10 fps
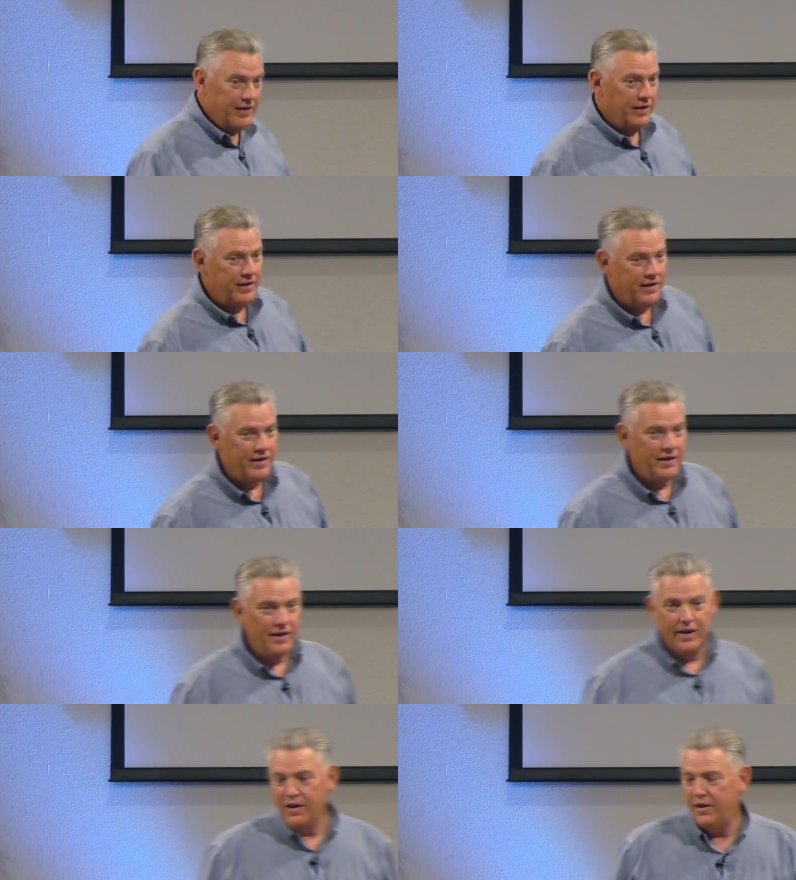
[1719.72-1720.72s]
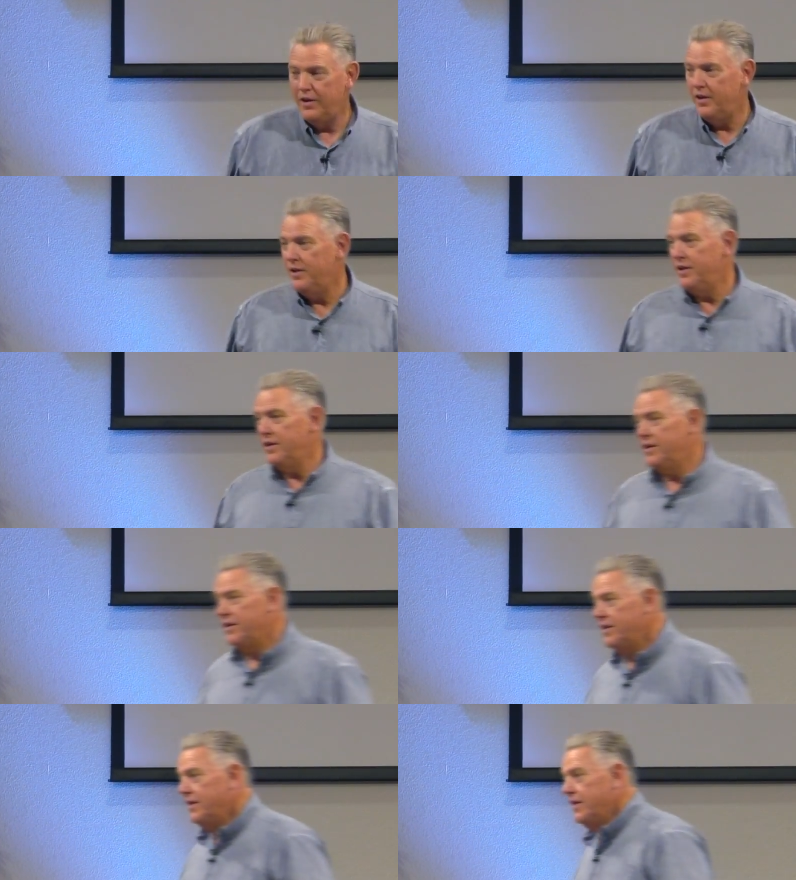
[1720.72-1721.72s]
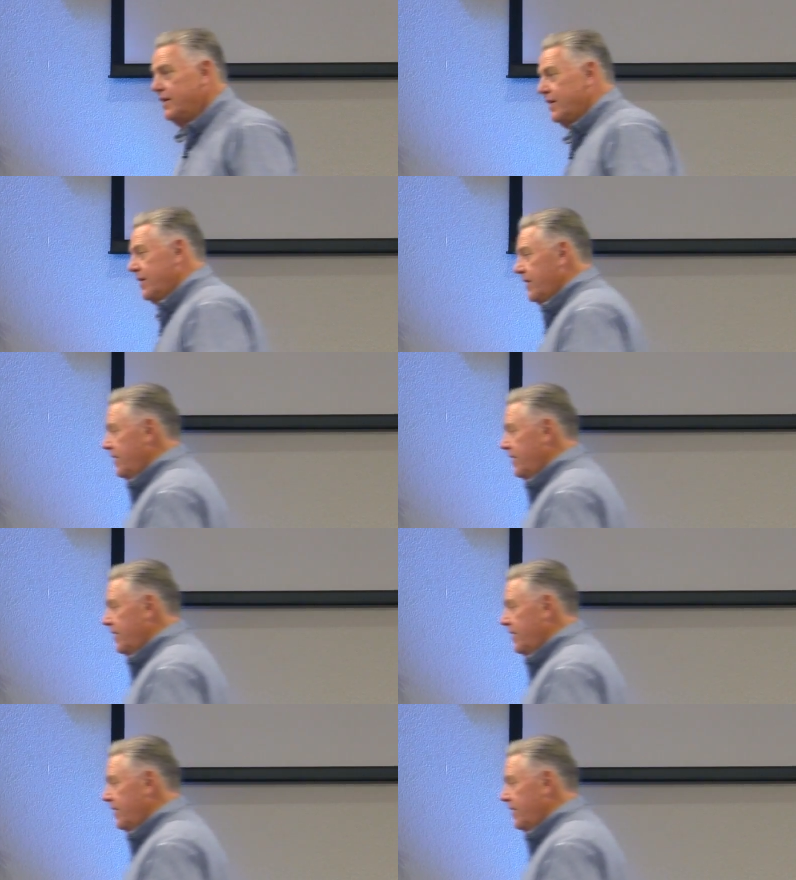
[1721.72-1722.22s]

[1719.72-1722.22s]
[no speech]